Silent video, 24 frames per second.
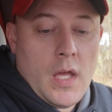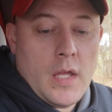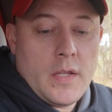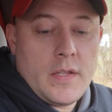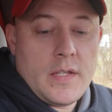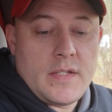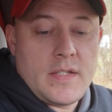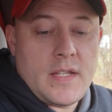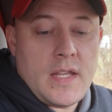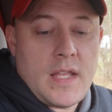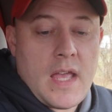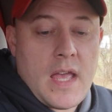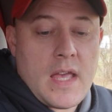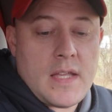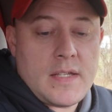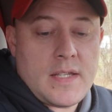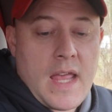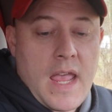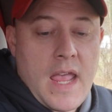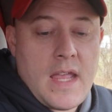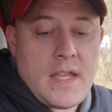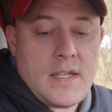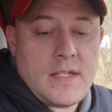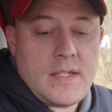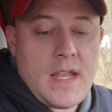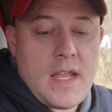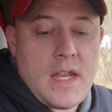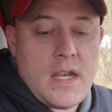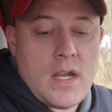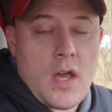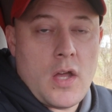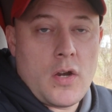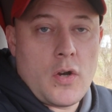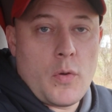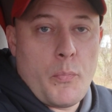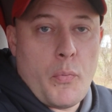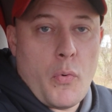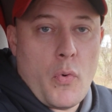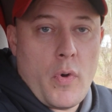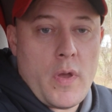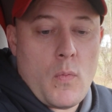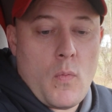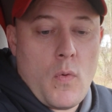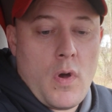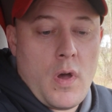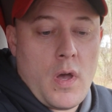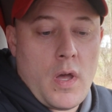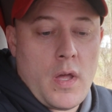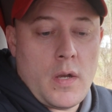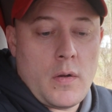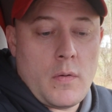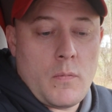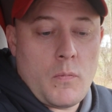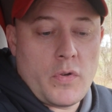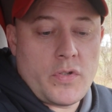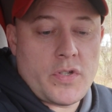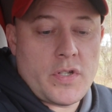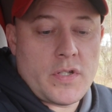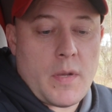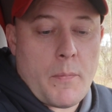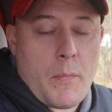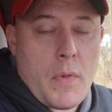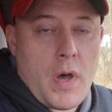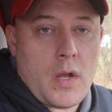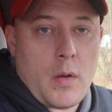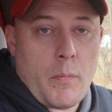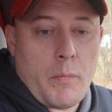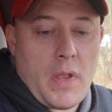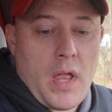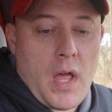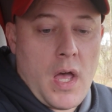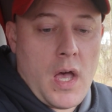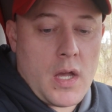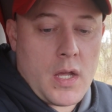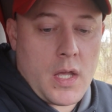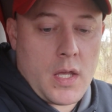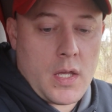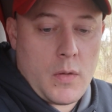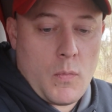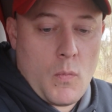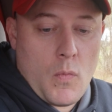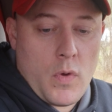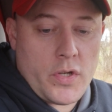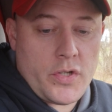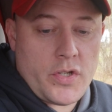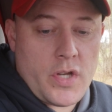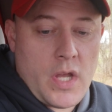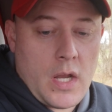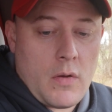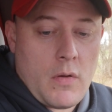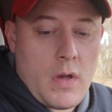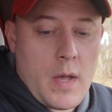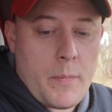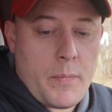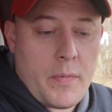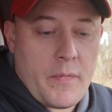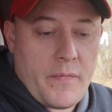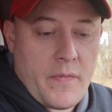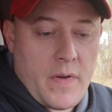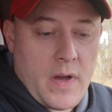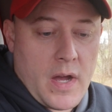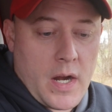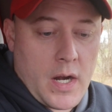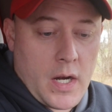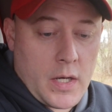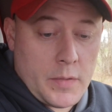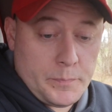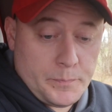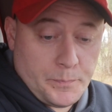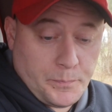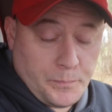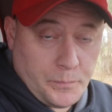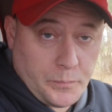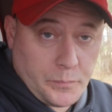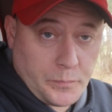The CS 1800.1, which is a monoblock 1-channel amplifier.